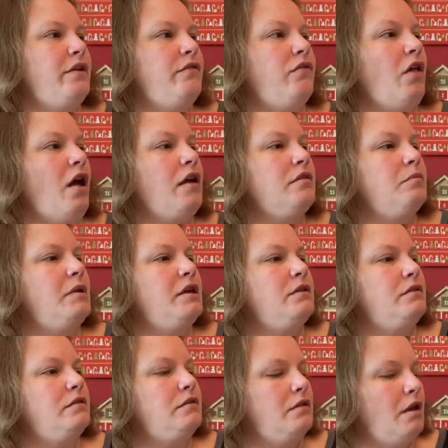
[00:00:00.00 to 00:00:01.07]

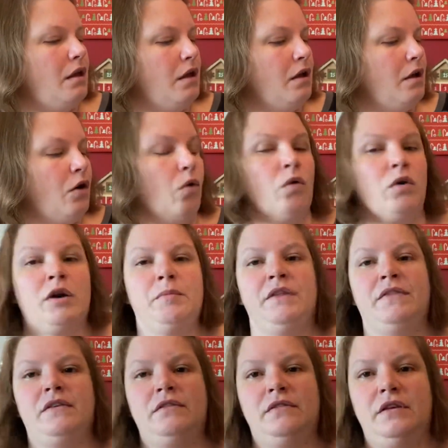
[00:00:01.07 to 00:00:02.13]
Flossmas
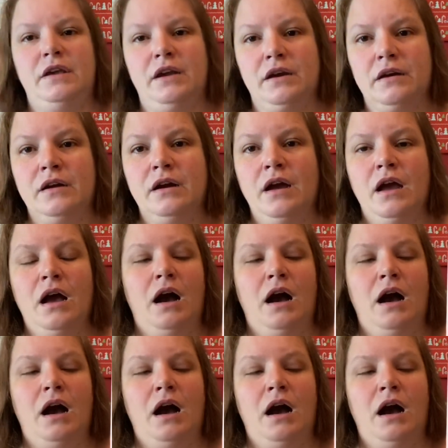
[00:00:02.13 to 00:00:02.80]
ornament this year,